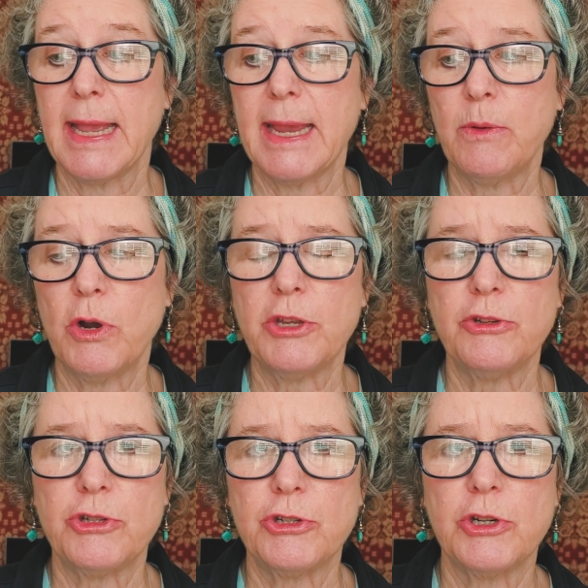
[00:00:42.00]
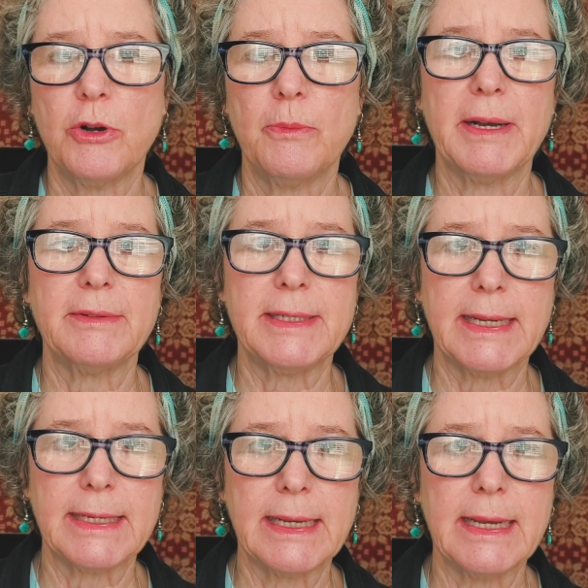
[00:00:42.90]
and what you should know about
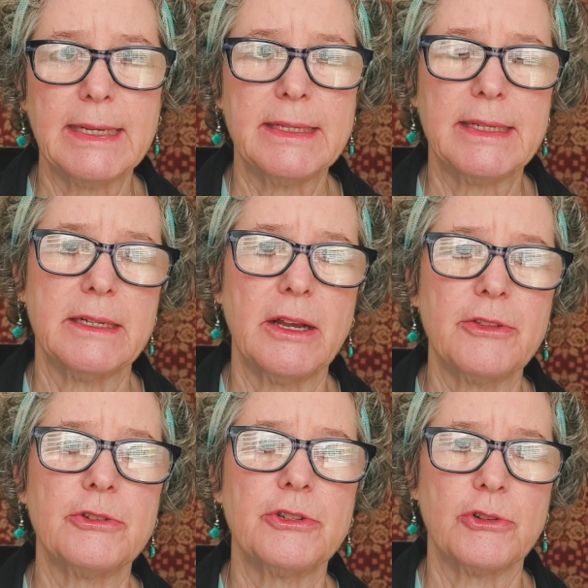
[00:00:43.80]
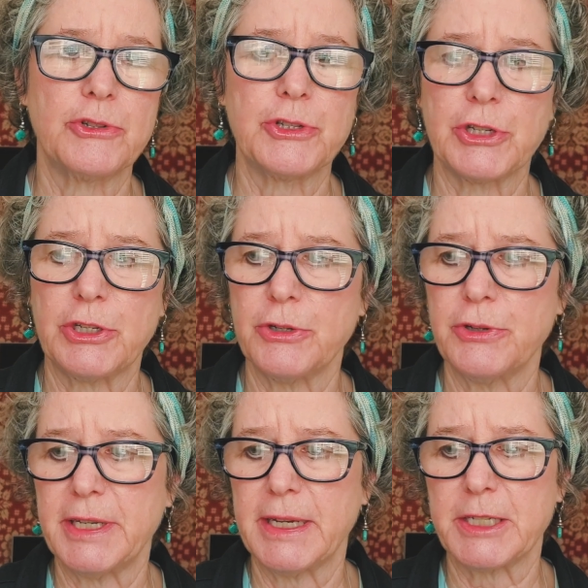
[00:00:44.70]
deadlines and other Social
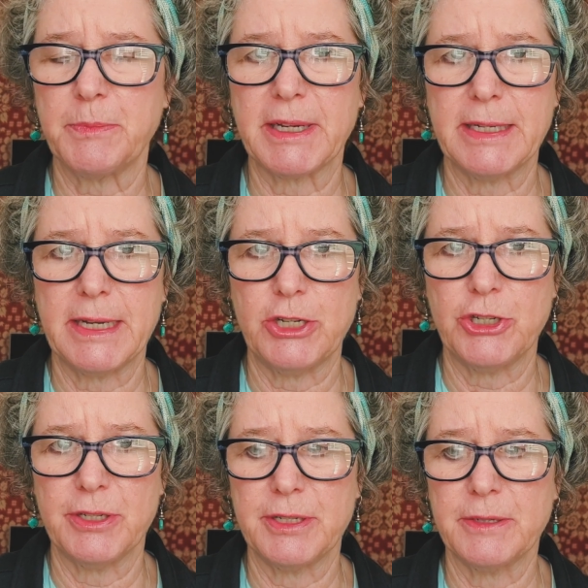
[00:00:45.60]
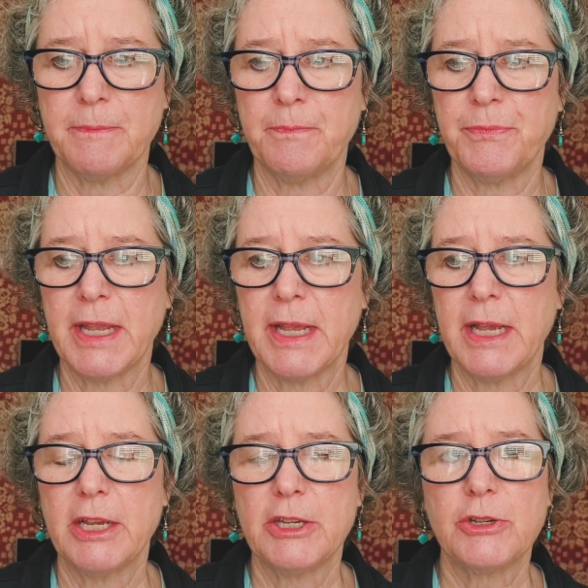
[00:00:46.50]
Security expectations.
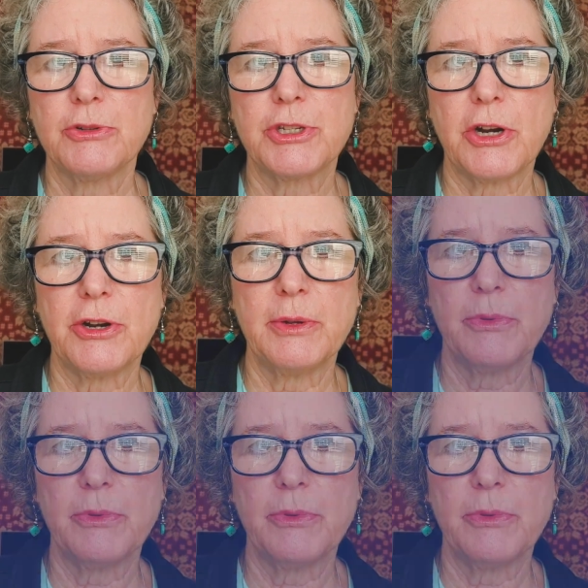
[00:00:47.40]
So starting